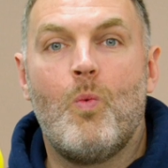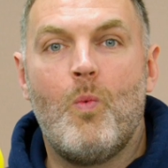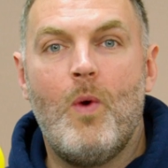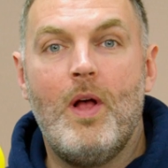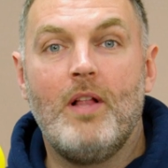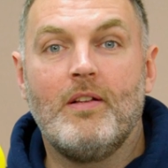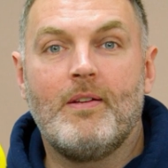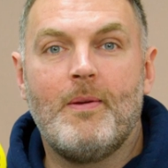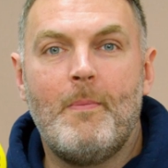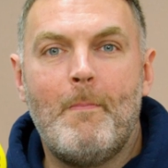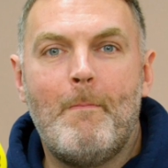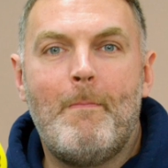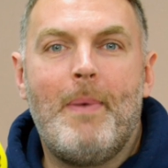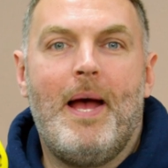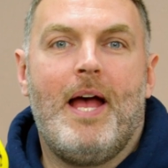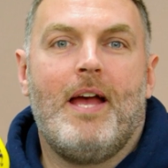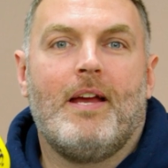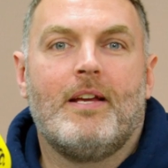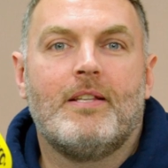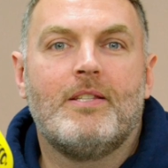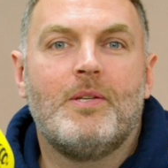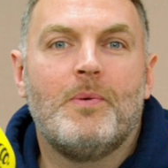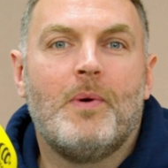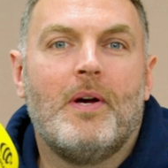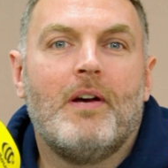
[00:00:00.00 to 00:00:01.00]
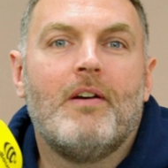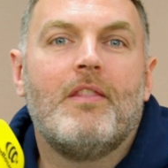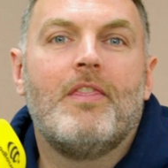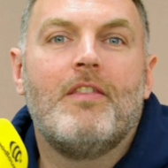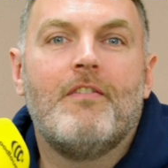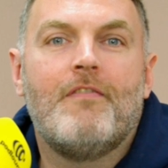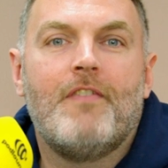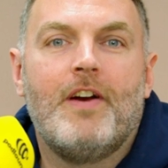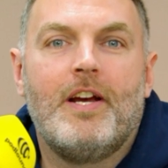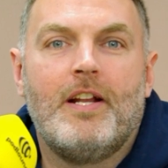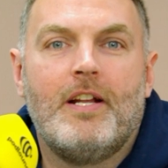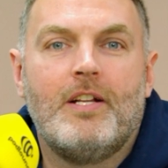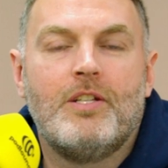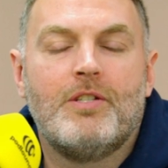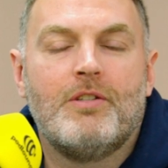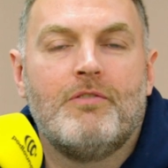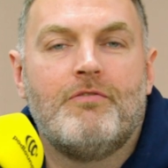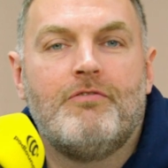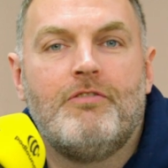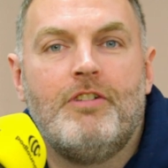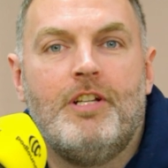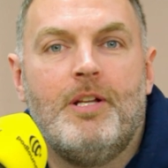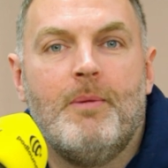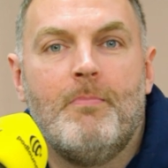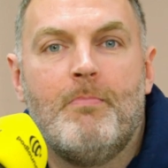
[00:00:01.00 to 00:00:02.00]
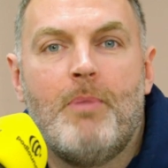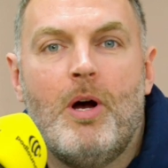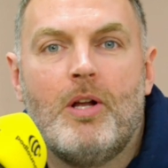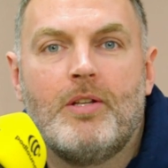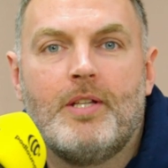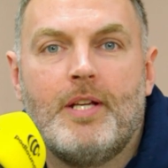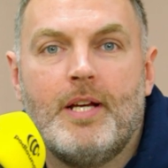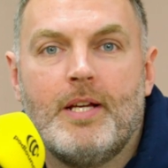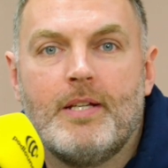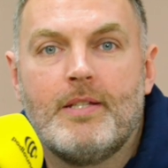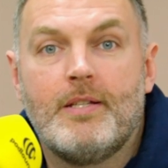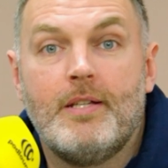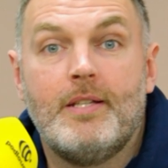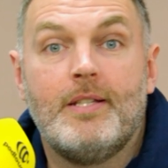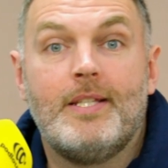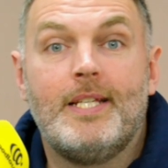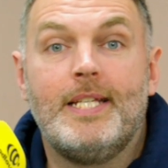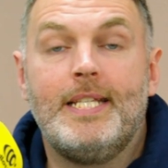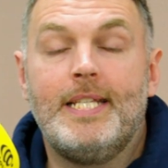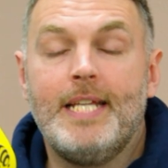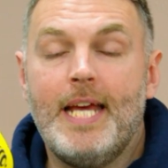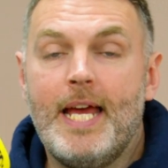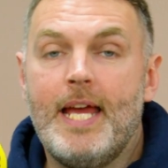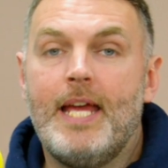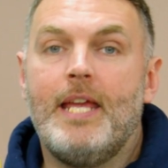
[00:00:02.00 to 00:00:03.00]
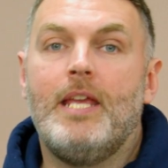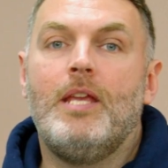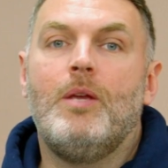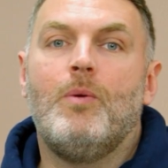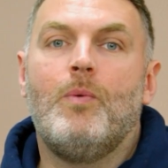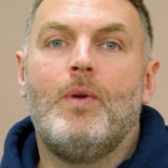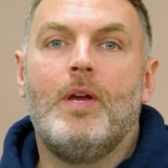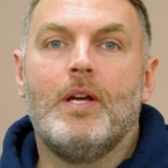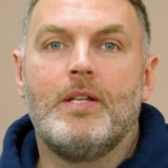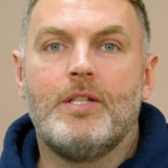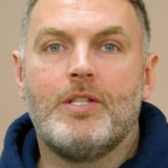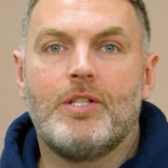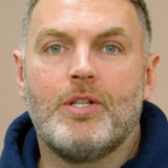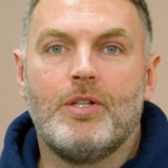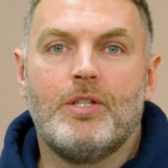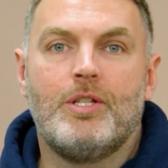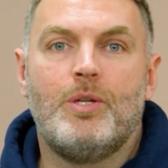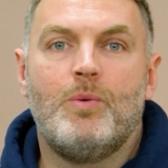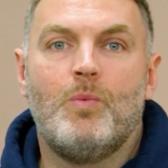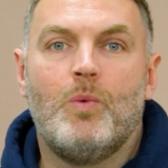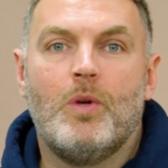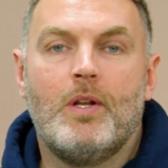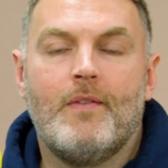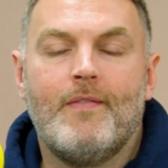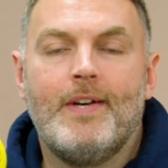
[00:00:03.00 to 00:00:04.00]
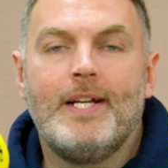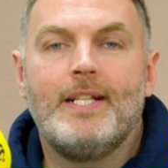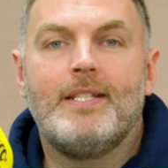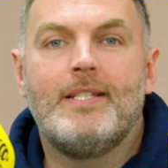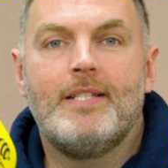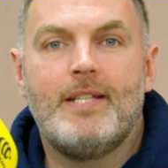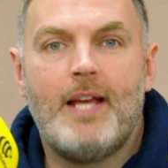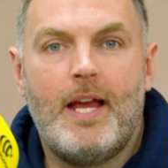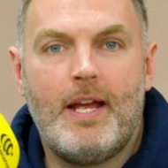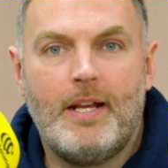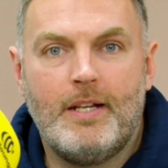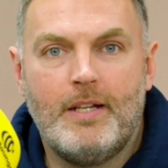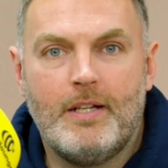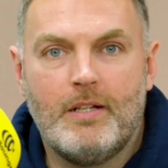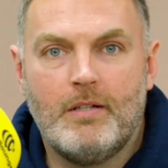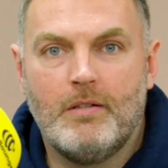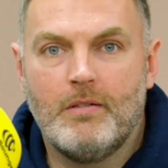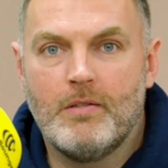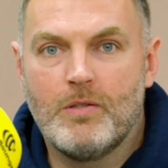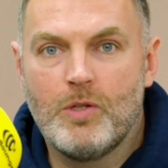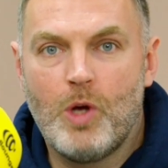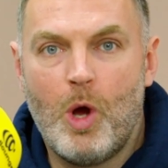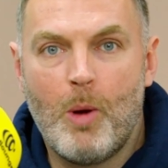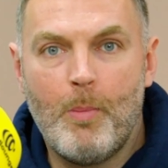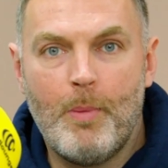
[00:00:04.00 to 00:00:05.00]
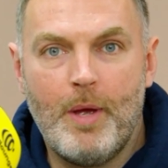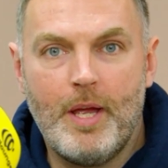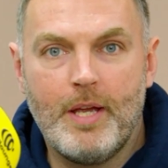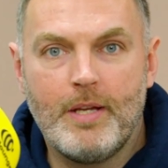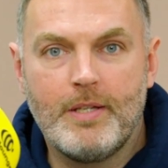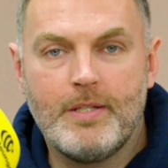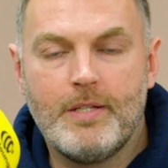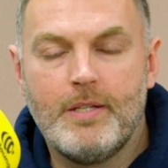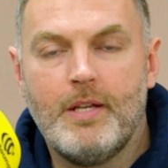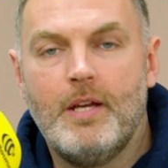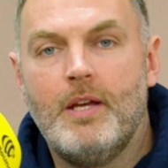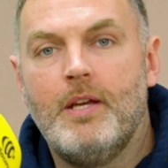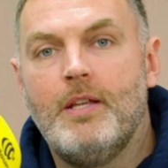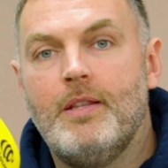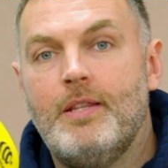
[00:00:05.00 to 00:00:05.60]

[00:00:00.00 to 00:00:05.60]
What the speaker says: Welcome back to the Financial Freedom Podcast. Today, we are discussing one of our technical topics.